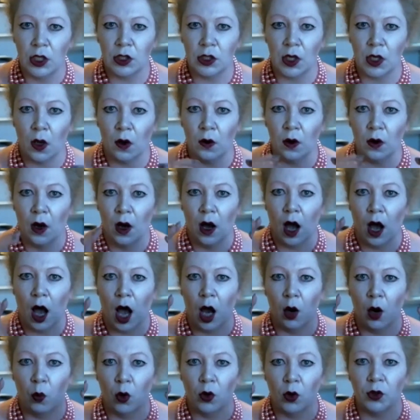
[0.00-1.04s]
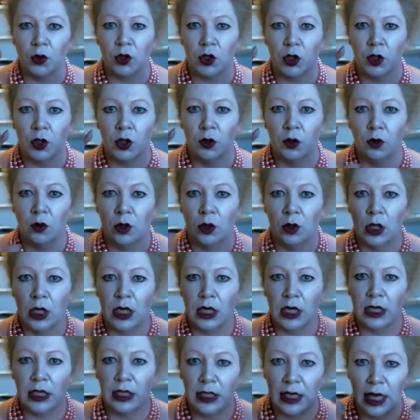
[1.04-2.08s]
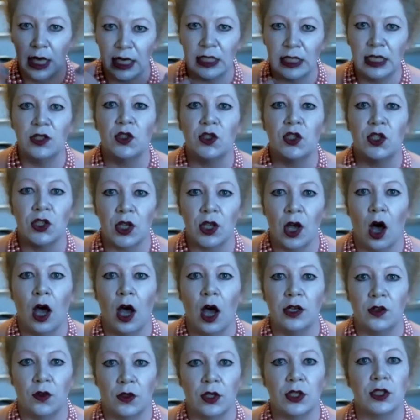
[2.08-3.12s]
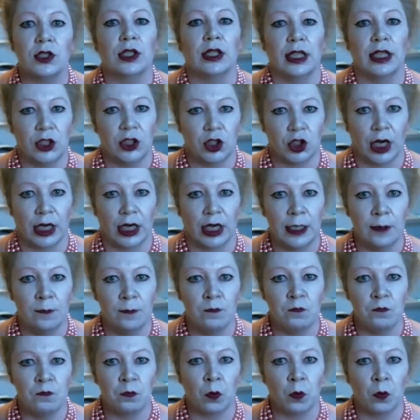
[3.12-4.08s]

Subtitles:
So I want to get inside this cliche,